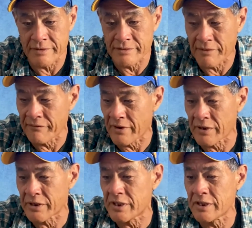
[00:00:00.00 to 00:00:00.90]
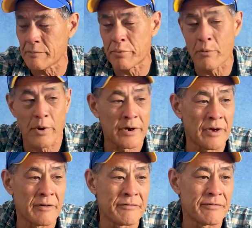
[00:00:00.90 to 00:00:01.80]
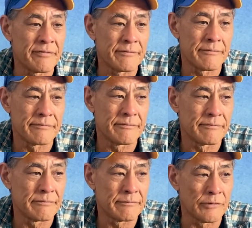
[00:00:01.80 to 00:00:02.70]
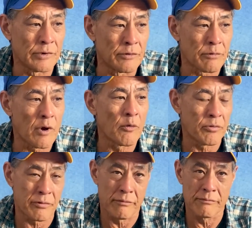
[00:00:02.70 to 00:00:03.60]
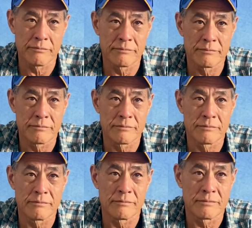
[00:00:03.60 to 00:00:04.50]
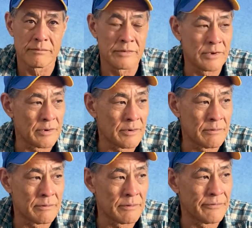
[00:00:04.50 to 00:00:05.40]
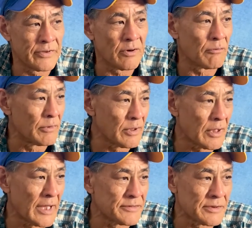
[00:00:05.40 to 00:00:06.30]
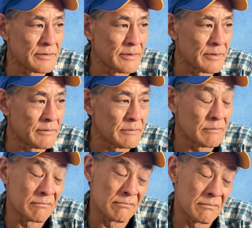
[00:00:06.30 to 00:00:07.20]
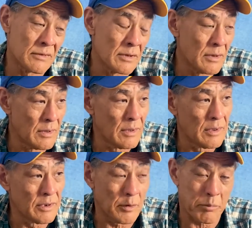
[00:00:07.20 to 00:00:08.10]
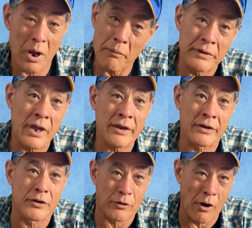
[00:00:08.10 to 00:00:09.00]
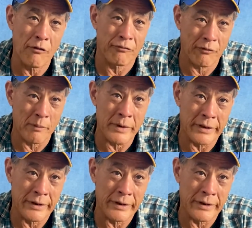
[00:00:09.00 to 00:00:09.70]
a very key point of growth. Sure. You know, if you don't realize it, then you're probably not going to grow from it.